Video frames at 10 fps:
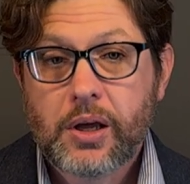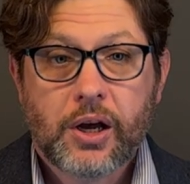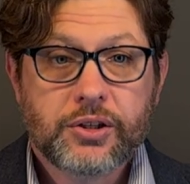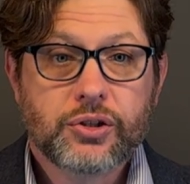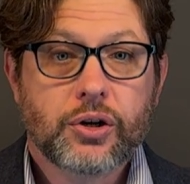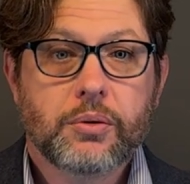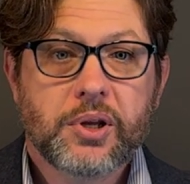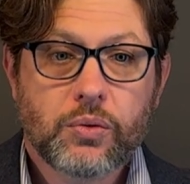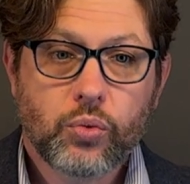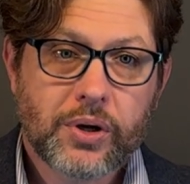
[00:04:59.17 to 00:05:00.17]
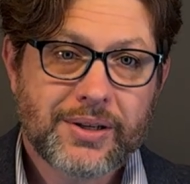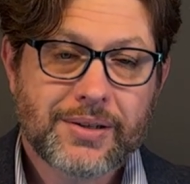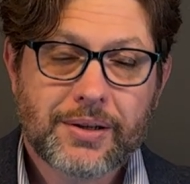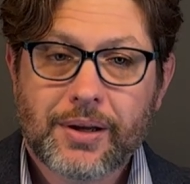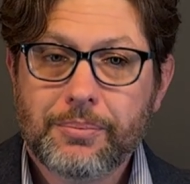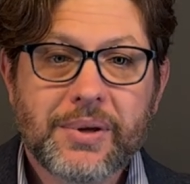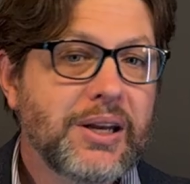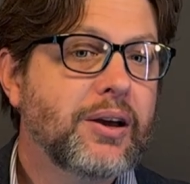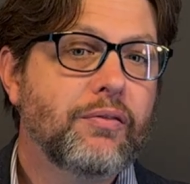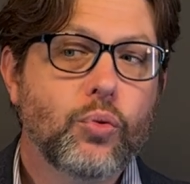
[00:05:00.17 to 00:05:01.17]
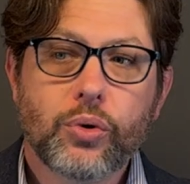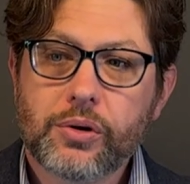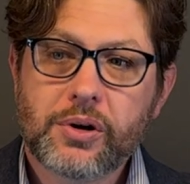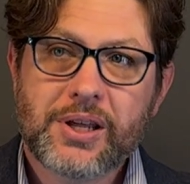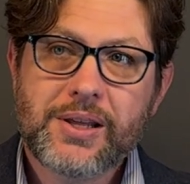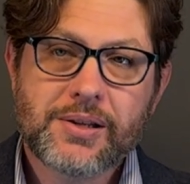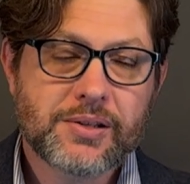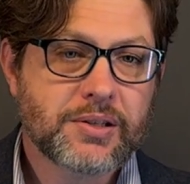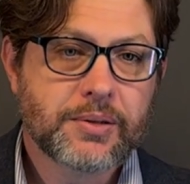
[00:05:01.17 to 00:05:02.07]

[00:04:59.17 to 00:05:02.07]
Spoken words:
determine what a meaning of a word is?